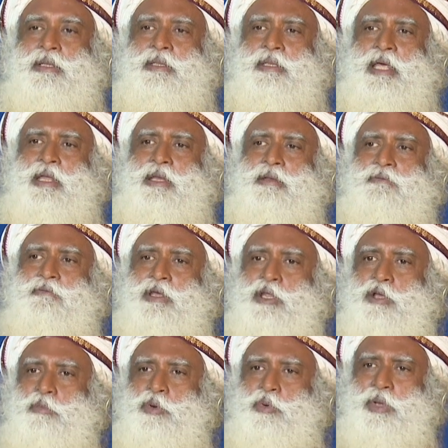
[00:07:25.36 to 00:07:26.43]
then when
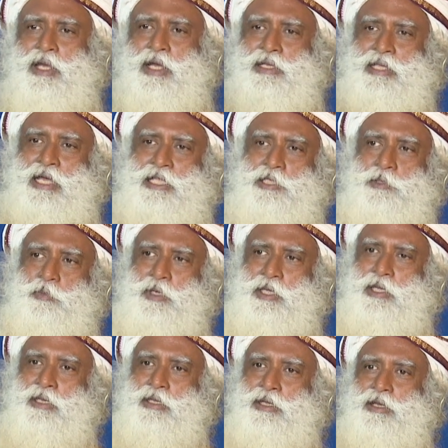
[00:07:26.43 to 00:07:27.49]
you're moving at that
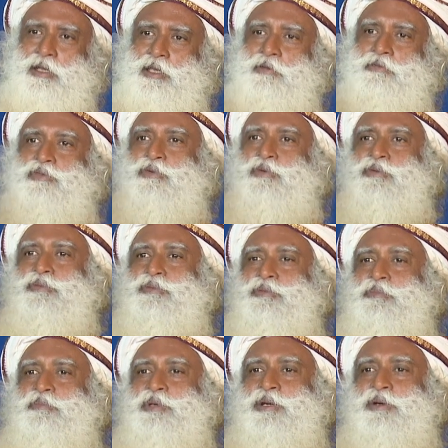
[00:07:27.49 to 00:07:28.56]
speed,
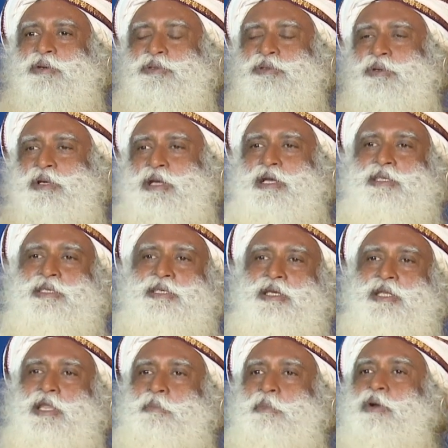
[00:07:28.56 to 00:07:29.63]
because you're
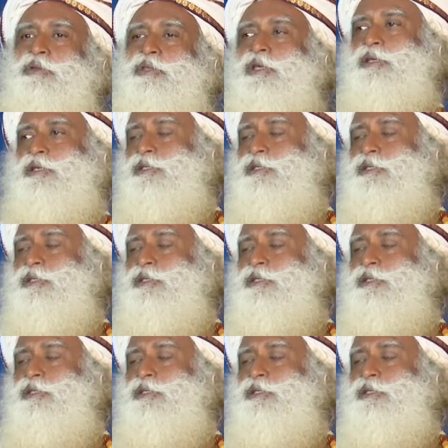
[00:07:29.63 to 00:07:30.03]
concerned about the